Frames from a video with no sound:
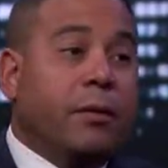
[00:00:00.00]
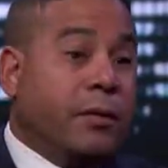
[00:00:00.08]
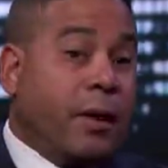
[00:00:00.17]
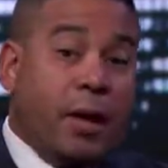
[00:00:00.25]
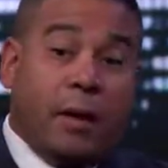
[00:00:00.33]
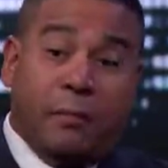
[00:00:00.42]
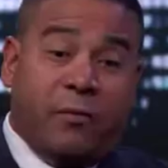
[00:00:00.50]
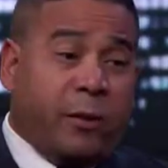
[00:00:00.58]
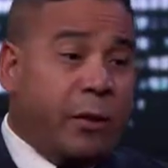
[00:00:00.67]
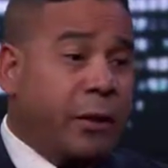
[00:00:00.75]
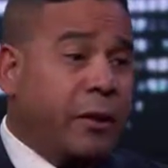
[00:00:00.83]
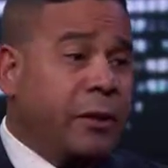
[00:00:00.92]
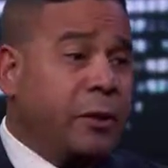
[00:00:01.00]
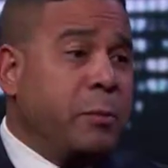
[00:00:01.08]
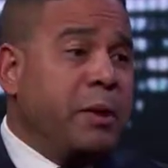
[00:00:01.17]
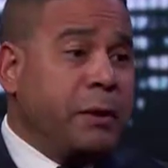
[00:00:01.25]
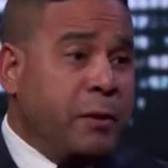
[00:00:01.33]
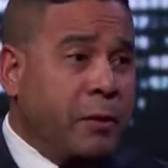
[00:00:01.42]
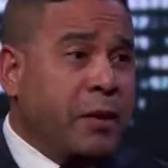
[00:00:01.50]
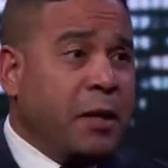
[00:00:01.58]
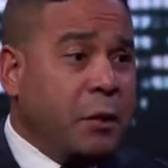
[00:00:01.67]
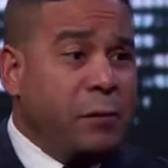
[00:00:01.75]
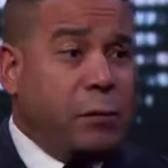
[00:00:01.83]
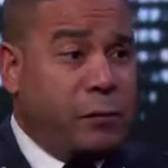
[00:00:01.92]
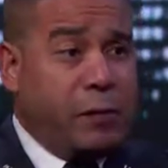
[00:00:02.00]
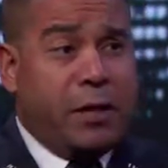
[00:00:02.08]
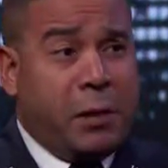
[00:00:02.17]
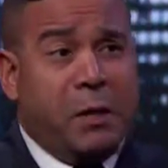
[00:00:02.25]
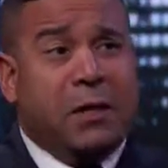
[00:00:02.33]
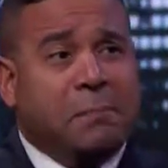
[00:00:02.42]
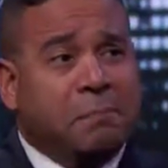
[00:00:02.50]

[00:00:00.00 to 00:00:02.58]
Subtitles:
I'm very honored to be here, and thank you for inviting me.